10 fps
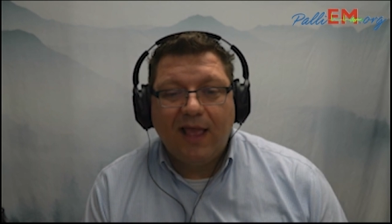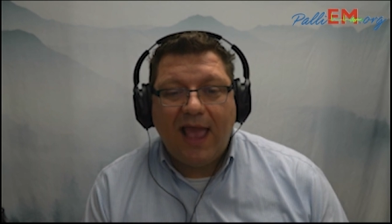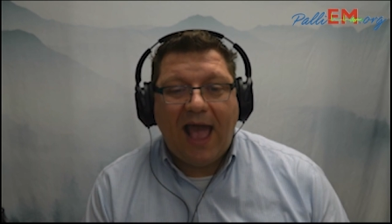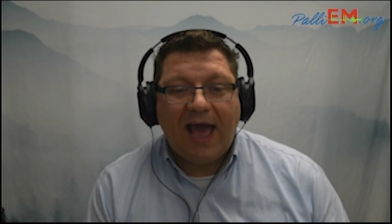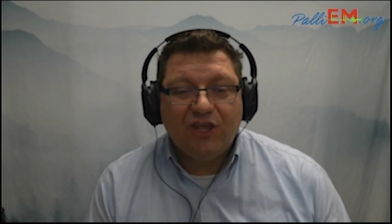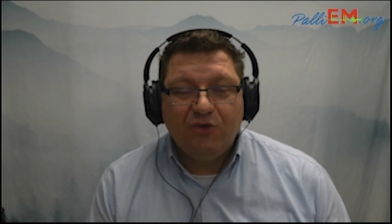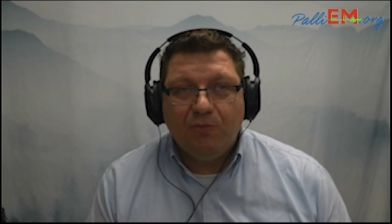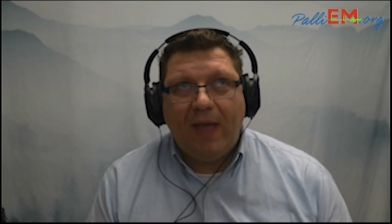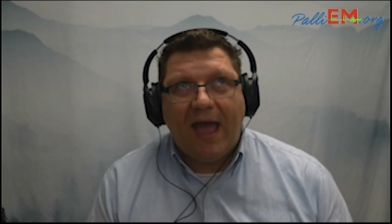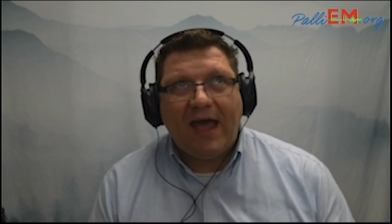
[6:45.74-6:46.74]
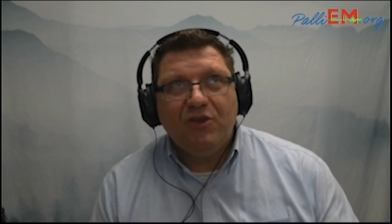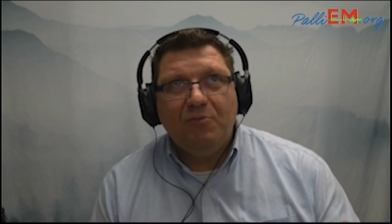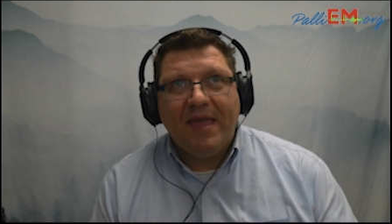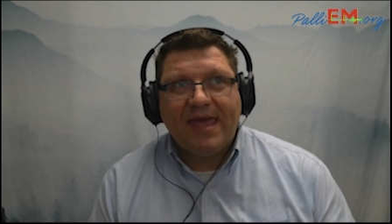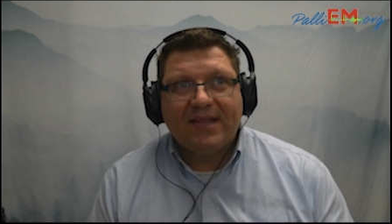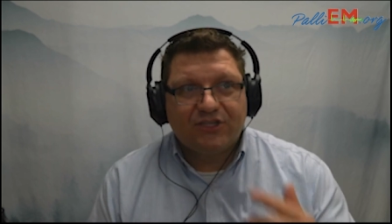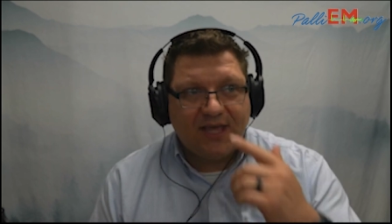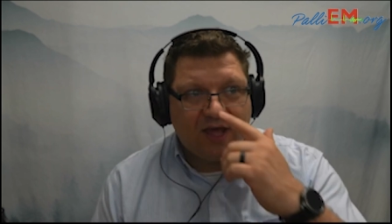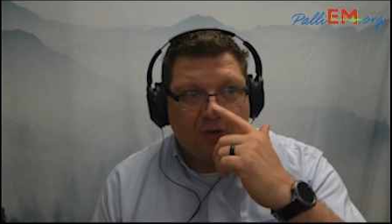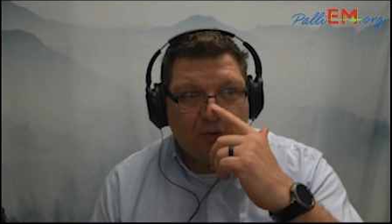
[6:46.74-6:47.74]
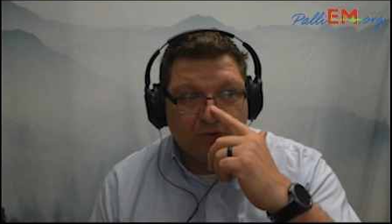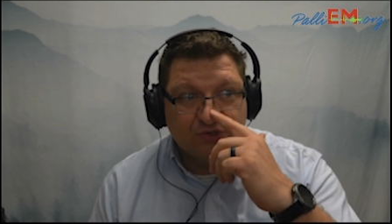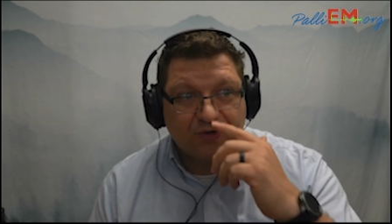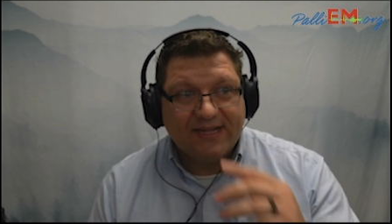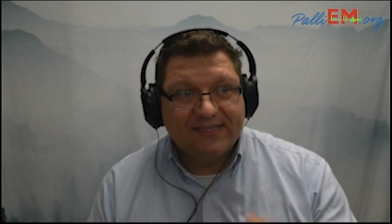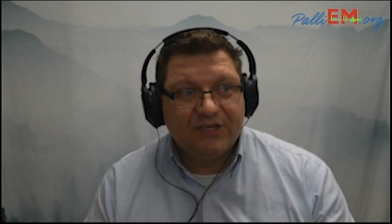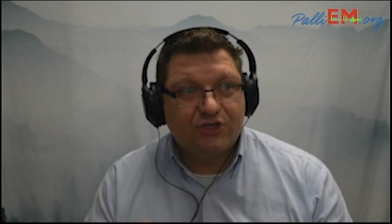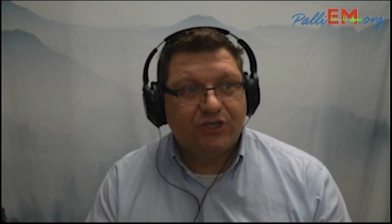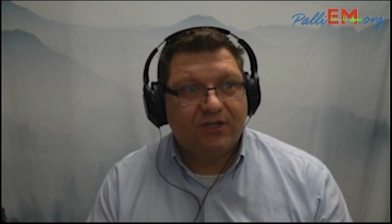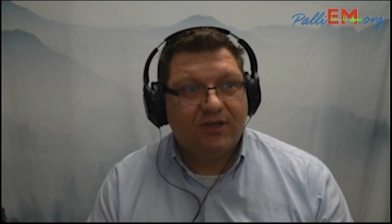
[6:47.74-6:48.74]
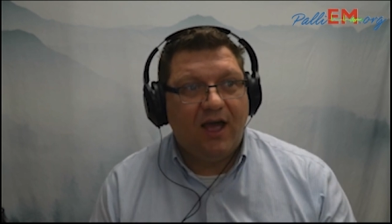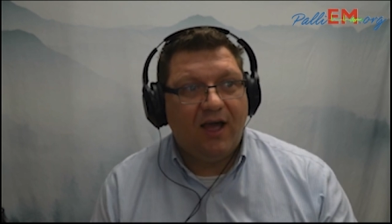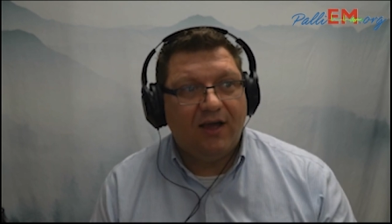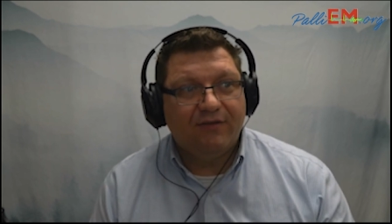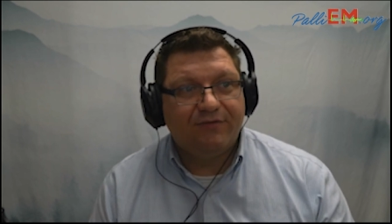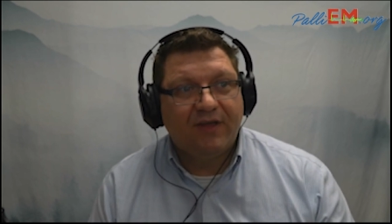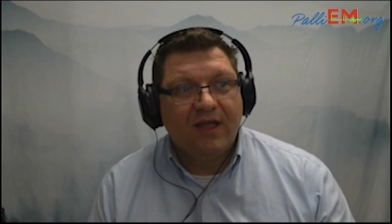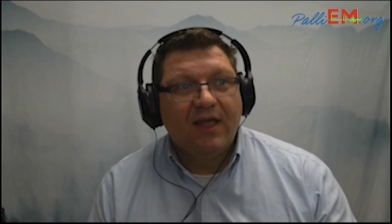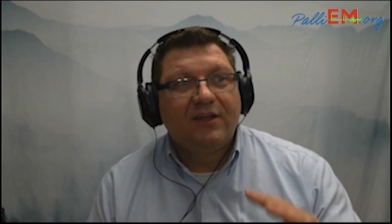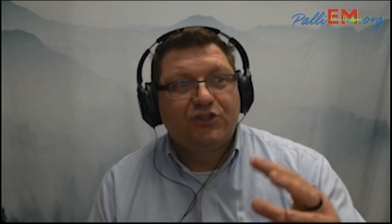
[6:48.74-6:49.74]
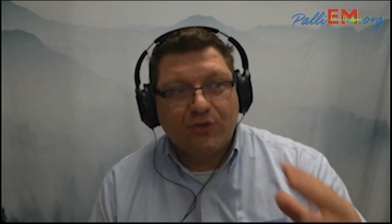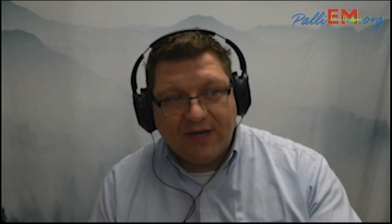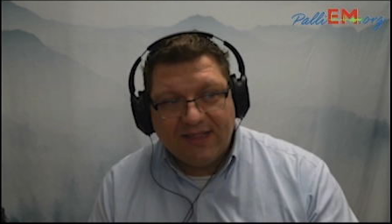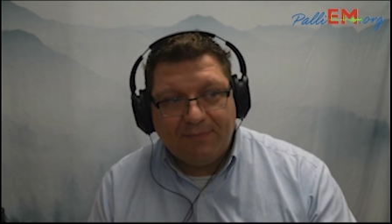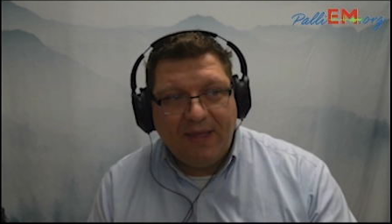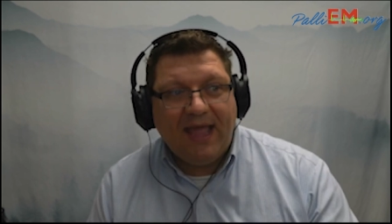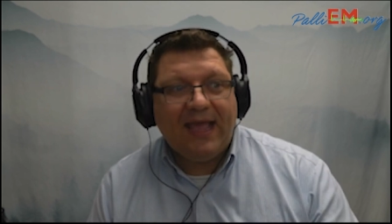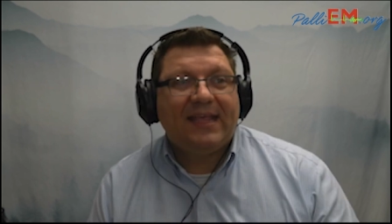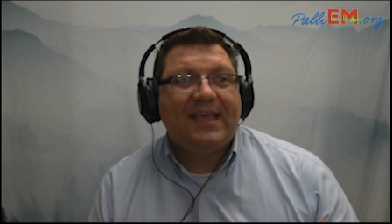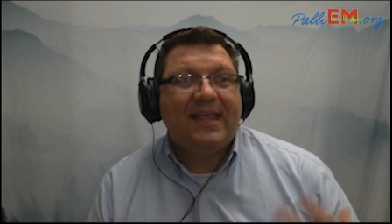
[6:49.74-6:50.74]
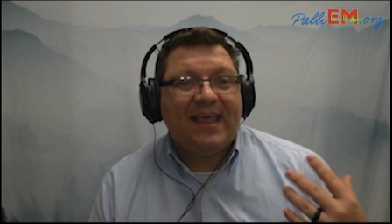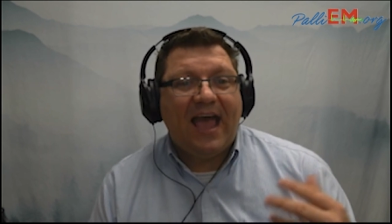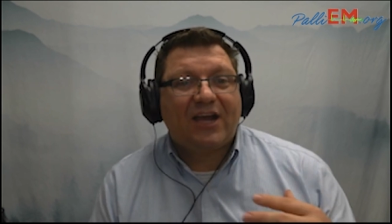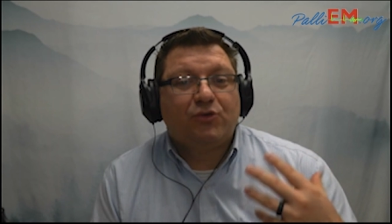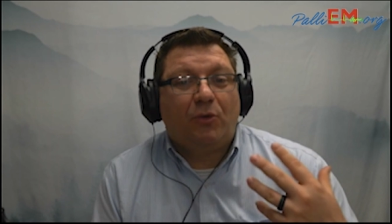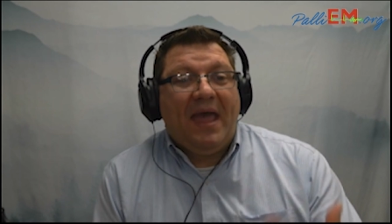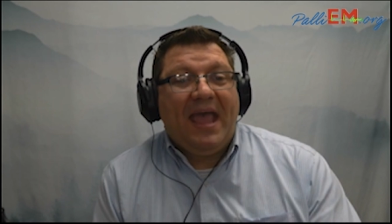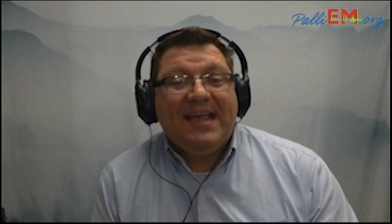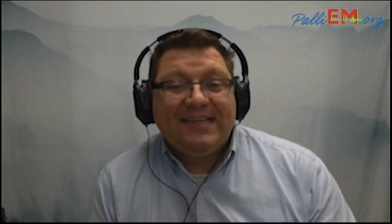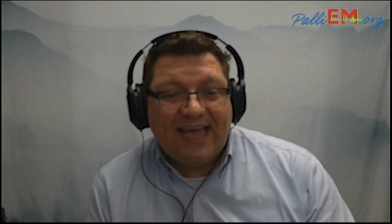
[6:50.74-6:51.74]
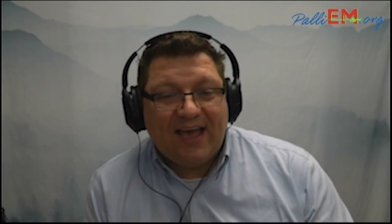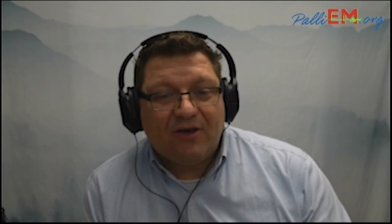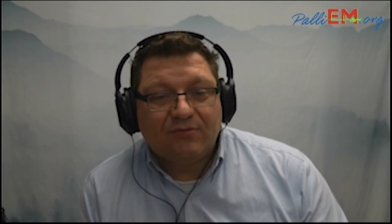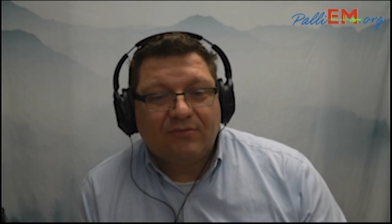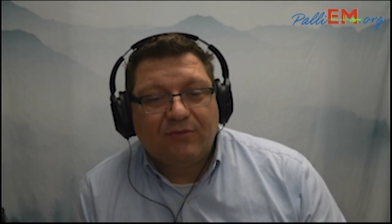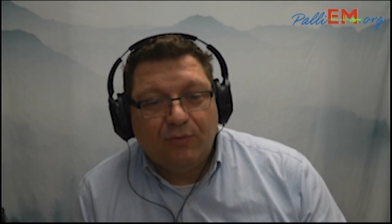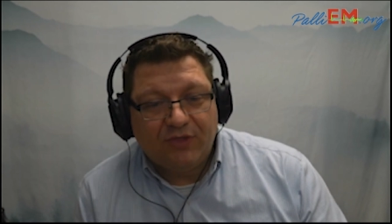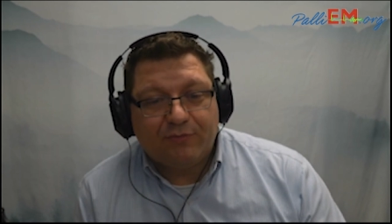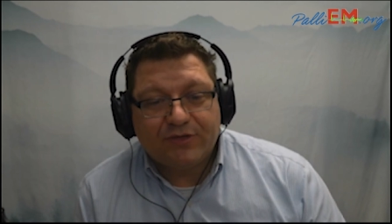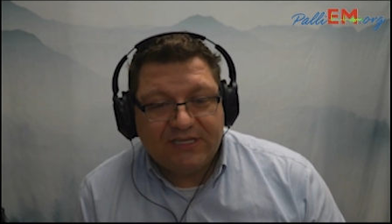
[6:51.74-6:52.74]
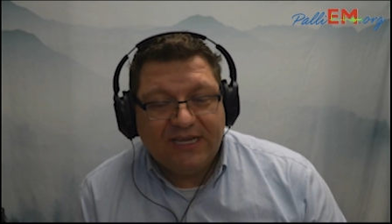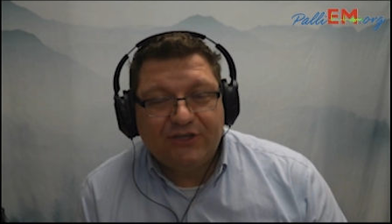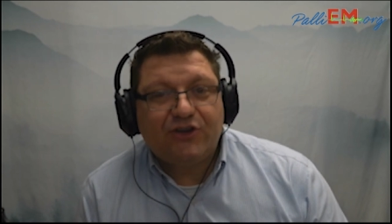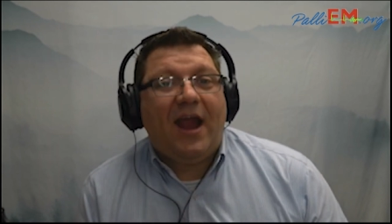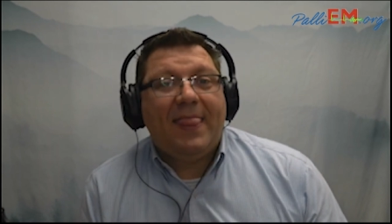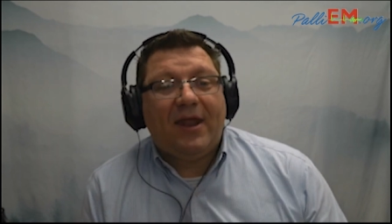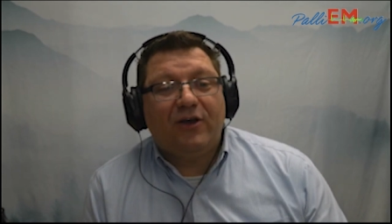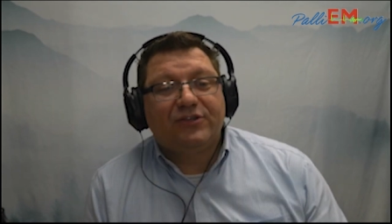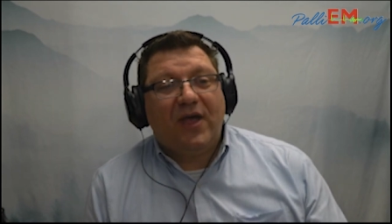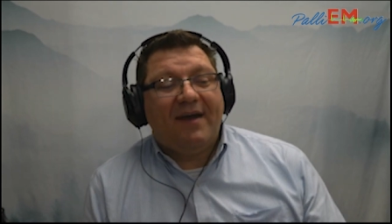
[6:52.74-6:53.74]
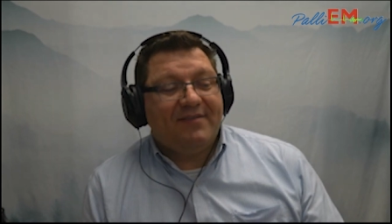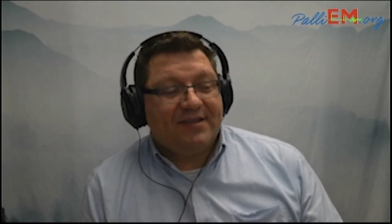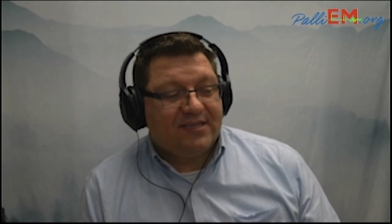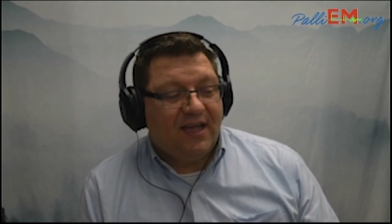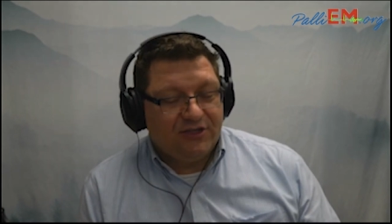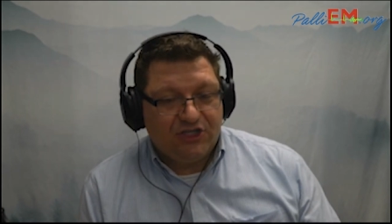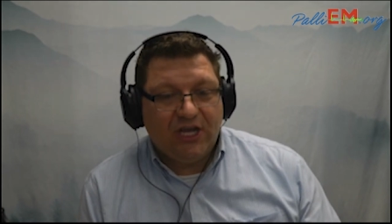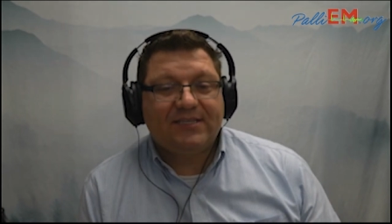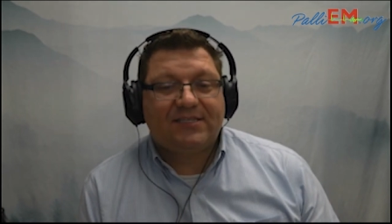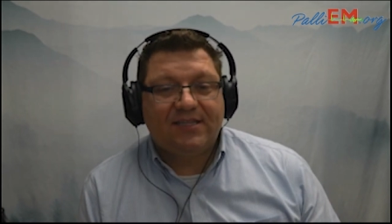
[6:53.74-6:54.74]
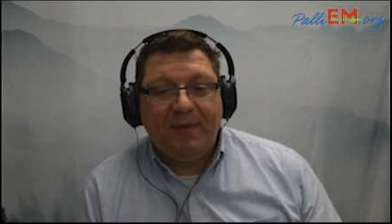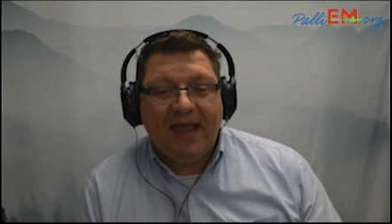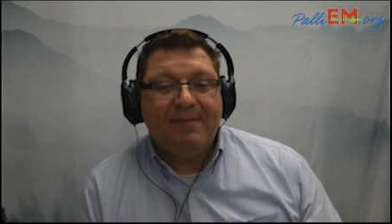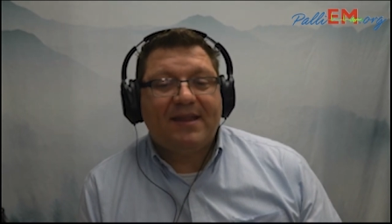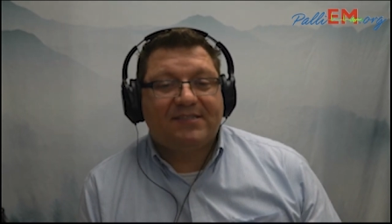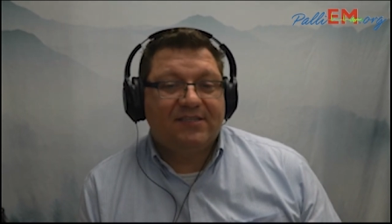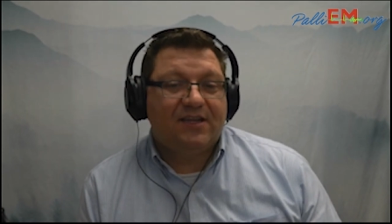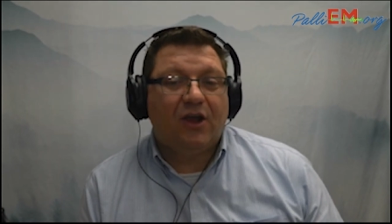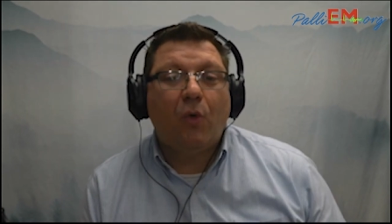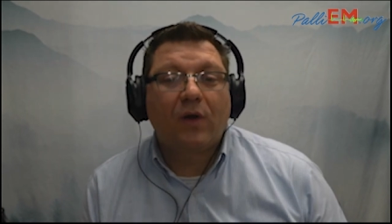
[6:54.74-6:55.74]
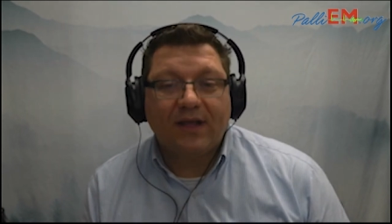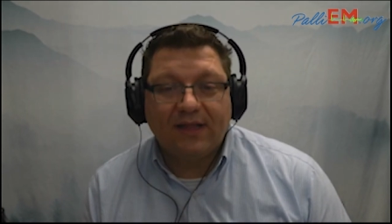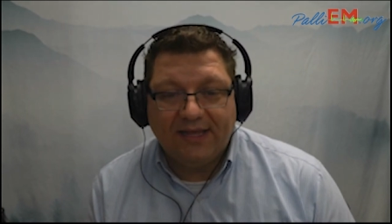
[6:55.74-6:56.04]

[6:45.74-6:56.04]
how do you manage that whole transition of treating the pain, getting the actual pain down with the procedure, and then also having to adjust the pain medicine accordingly?